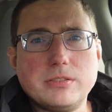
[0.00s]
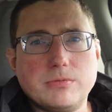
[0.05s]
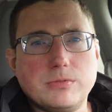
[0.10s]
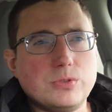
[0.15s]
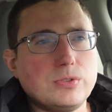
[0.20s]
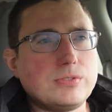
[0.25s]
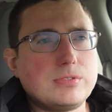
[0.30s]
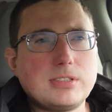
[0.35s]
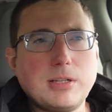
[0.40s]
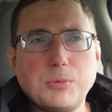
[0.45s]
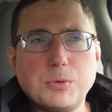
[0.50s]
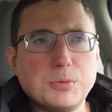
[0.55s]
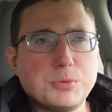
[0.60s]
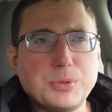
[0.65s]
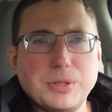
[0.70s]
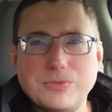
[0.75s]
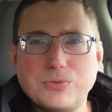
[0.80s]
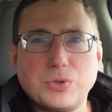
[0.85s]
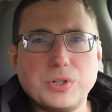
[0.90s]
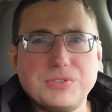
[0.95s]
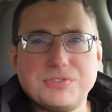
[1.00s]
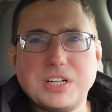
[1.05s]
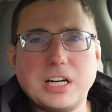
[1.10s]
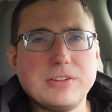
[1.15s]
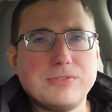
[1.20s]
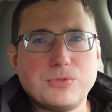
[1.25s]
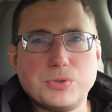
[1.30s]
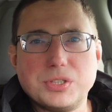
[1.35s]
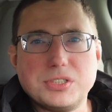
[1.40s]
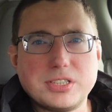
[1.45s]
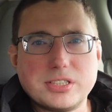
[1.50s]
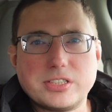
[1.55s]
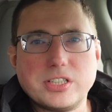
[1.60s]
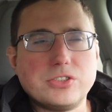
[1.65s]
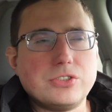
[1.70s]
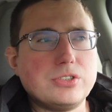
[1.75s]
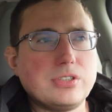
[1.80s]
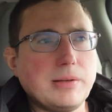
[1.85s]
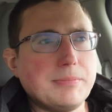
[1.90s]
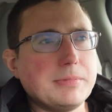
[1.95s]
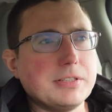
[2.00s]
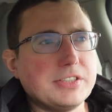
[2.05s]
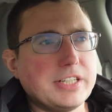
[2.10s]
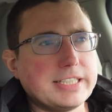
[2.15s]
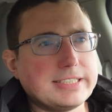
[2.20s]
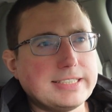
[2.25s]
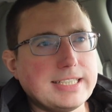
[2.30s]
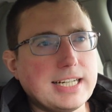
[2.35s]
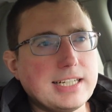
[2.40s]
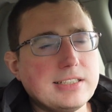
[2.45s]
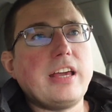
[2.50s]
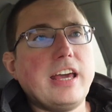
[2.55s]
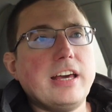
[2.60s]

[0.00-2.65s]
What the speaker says: it was somewhere between $4,500, $4,600, something like that,